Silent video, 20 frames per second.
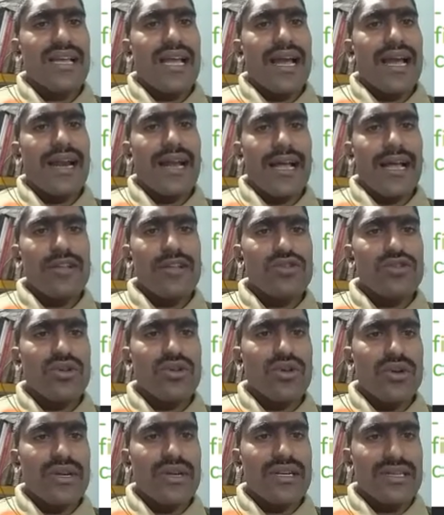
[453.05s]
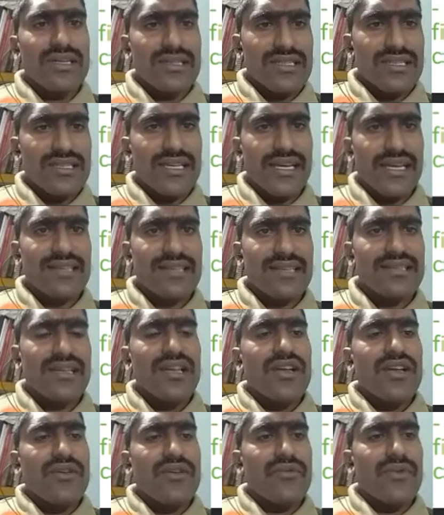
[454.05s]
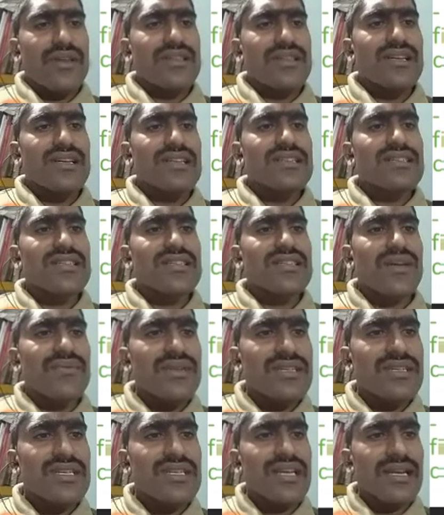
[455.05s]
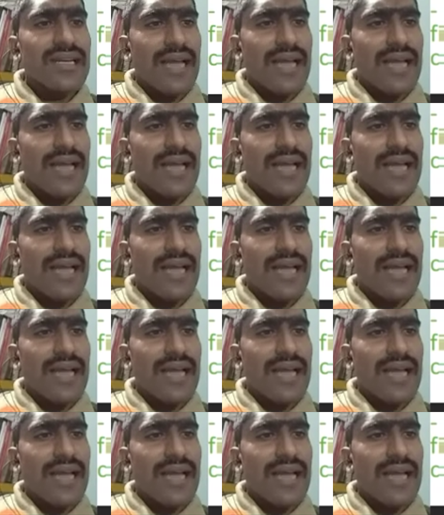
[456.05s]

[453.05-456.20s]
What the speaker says: And also it checks whether the sufficient